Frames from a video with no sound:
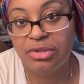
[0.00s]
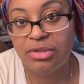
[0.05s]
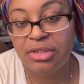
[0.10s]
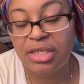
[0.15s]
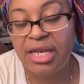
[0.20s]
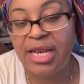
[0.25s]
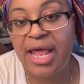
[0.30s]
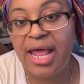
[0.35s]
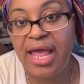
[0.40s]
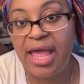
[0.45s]

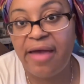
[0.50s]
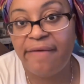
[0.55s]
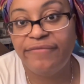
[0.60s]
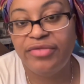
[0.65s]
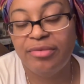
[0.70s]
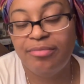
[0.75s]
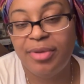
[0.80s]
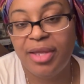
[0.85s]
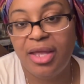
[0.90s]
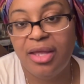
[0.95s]
that I have
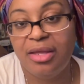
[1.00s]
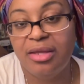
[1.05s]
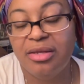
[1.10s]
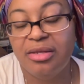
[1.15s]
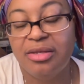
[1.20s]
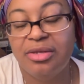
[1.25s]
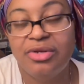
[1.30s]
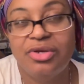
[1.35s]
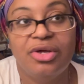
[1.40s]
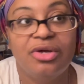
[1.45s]
to pay,
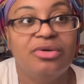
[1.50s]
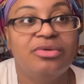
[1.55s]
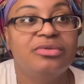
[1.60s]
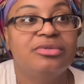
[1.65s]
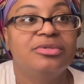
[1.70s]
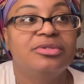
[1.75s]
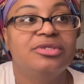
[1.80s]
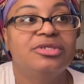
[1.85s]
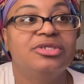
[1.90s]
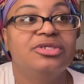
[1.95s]
you know.
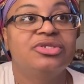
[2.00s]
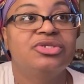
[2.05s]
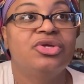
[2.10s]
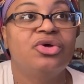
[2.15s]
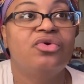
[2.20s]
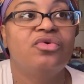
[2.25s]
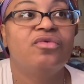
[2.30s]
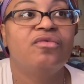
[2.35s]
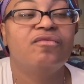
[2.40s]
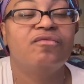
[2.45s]

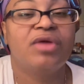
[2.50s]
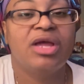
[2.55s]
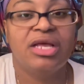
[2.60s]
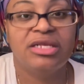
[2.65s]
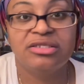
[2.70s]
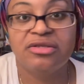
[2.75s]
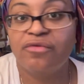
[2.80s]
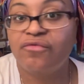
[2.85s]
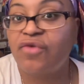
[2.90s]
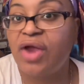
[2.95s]
So
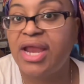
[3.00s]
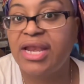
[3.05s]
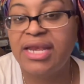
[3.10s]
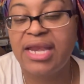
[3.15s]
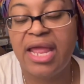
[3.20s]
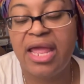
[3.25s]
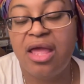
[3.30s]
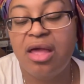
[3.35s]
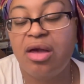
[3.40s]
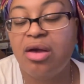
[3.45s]
as of right
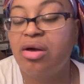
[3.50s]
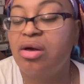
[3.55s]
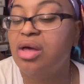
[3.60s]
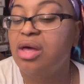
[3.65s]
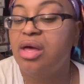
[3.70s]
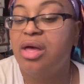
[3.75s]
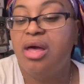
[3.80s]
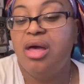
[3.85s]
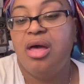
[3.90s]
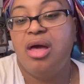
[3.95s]
now,
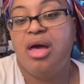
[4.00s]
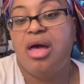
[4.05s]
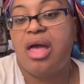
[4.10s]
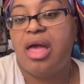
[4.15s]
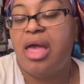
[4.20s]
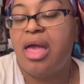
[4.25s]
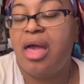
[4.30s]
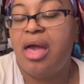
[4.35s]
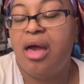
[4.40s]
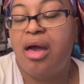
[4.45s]

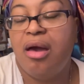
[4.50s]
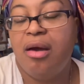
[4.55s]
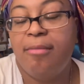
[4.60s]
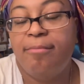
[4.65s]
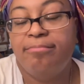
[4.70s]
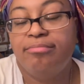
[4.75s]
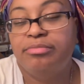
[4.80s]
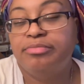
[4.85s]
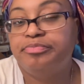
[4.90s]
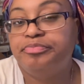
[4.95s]

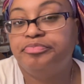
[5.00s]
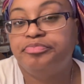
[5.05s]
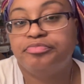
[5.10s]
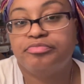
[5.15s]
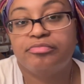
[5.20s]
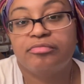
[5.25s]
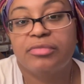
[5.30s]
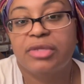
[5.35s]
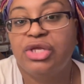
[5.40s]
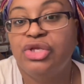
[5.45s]
I'm
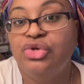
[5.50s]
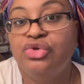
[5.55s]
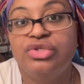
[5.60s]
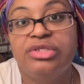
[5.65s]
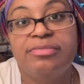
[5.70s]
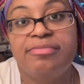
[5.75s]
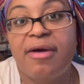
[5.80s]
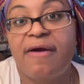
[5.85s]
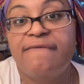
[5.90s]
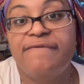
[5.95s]

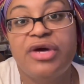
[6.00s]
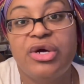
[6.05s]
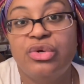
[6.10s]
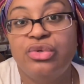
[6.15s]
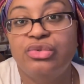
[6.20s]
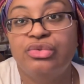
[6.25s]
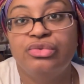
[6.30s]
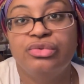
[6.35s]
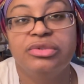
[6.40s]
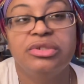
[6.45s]
using my
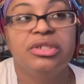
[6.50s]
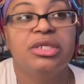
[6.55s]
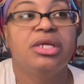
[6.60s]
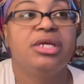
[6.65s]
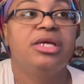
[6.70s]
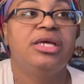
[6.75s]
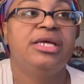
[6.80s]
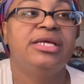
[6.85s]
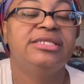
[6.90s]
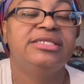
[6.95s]
phone
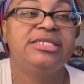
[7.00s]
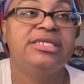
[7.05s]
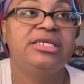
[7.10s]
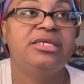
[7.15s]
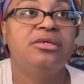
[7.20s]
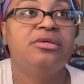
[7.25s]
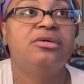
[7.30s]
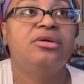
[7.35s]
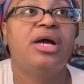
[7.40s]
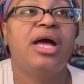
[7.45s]

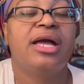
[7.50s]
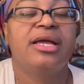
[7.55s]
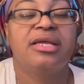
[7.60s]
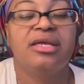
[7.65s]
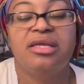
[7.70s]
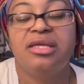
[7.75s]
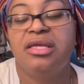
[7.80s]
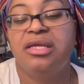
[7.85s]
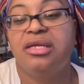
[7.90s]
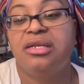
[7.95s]
until I
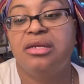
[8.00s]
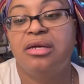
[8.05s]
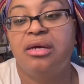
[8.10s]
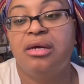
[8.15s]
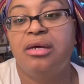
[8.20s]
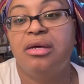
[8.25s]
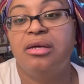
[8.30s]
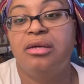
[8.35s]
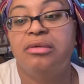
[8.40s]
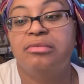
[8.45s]
can get,
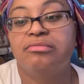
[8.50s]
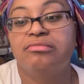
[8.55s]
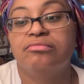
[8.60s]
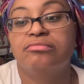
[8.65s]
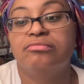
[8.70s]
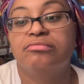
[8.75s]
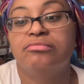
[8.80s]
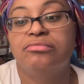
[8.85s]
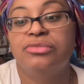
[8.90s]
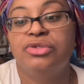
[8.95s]
um,
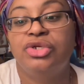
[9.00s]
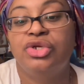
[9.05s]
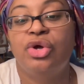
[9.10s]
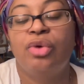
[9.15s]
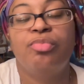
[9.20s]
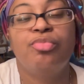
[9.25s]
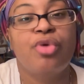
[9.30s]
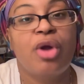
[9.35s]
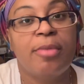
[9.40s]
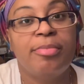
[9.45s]
you
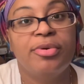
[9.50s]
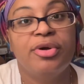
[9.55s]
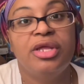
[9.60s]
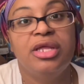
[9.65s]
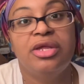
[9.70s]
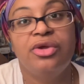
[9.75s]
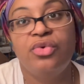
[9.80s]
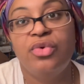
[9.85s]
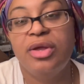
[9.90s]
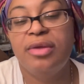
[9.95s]
know, proper
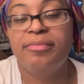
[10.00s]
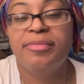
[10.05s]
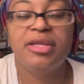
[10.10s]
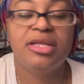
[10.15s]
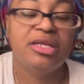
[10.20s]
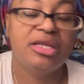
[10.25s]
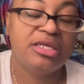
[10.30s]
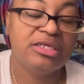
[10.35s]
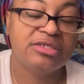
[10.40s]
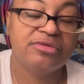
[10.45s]

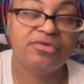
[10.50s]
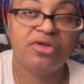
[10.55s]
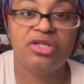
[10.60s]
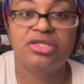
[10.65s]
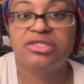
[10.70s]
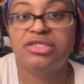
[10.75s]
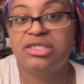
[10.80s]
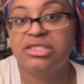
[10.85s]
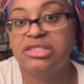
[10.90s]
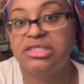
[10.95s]
equipment as far
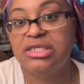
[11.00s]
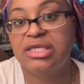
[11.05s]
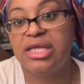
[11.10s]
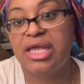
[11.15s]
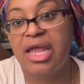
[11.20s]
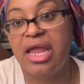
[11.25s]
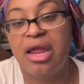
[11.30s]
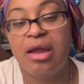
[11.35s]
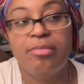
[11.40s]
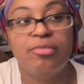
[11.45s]
as the
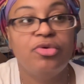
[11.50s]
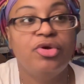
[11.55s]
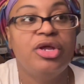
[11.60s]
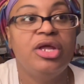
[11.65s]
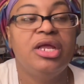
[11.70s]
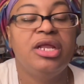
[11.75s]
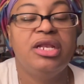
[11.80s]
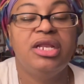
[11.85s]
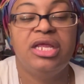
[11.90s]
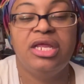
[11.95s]
camera
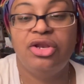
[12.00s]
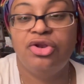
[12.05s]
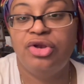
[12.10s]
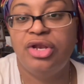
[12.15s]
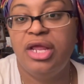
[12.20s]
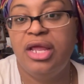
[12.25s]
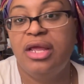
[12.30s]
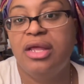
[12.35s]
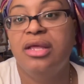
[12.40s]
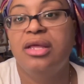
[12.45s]
and
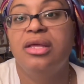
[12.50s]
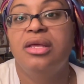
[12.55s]
internet